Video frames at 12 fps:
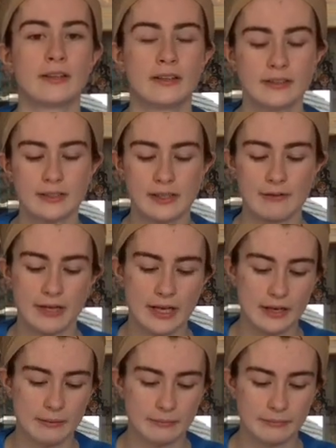Doesn't have a
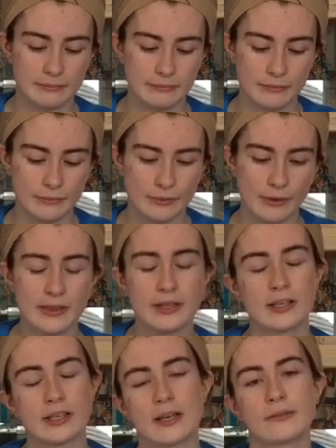name. Well, I
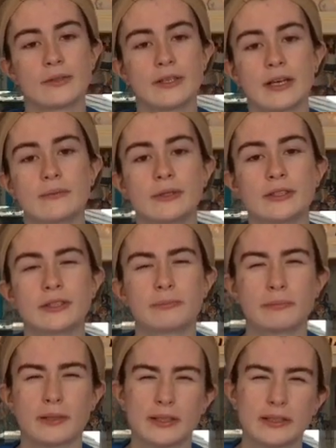think I gave her a name once,
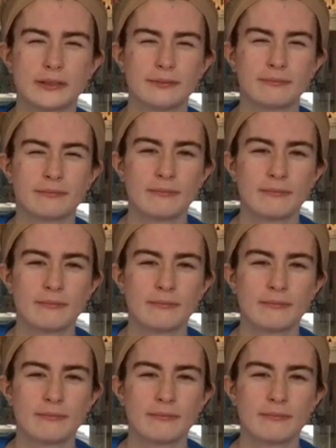but I didn't.